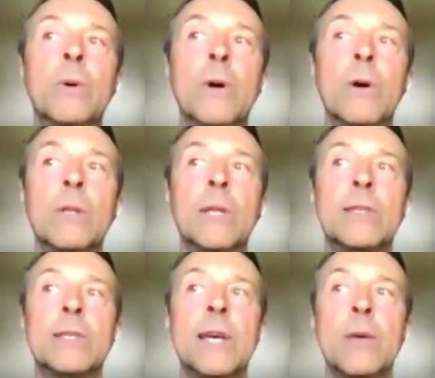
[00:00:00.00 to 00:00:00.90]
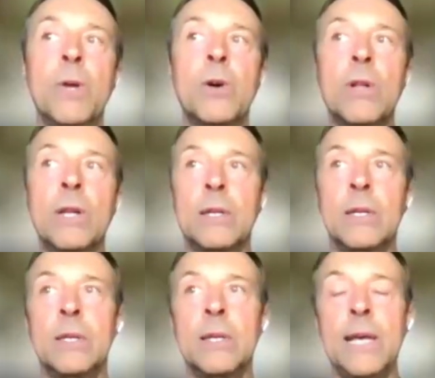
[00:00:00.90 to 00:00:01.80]
or let's say we call it
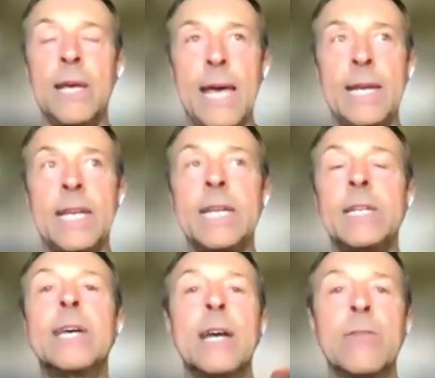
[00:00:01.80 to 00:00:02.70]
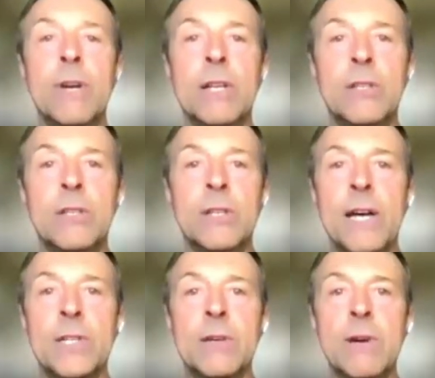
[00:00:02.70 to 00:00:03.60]
adding integrity to the
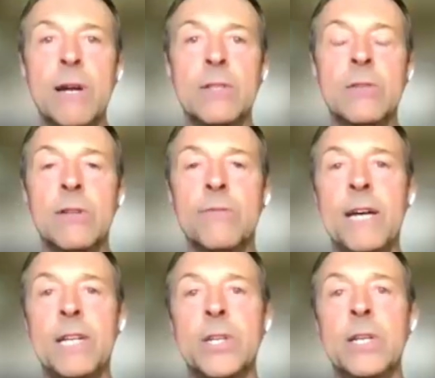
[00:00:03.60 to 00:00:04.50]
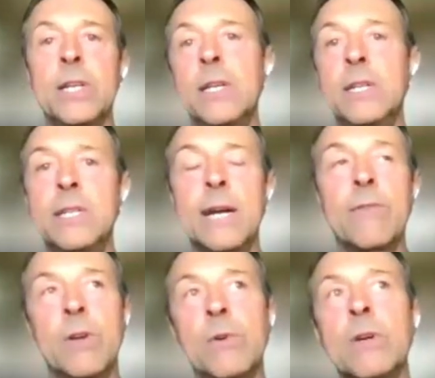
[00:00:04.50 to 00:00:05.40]
fascia, right? It's called fascia
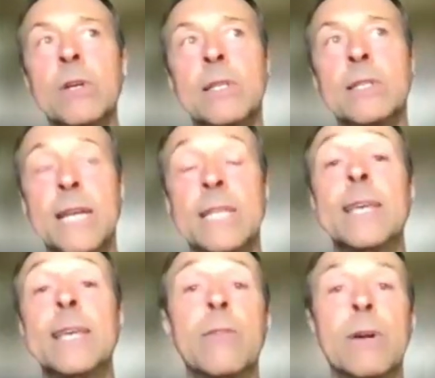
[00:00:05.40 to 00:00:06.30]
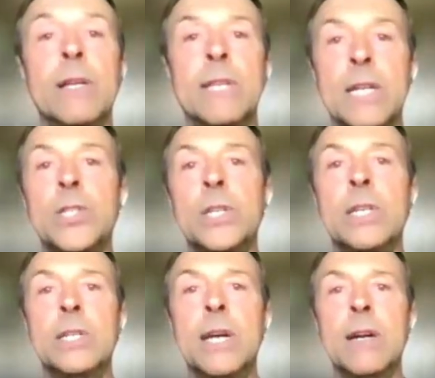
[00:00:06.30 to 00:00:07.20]
integrity or tensegrity, tension
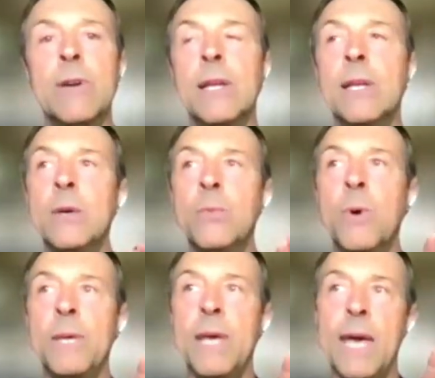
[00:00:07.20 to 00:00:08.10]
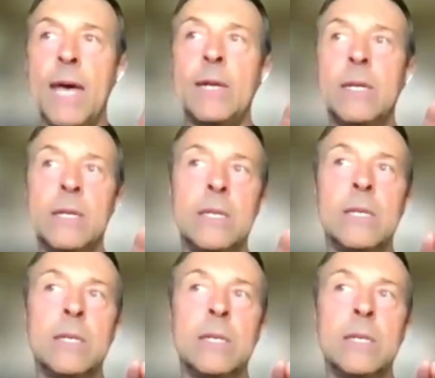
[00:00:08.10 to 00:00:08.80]
integrity. When we add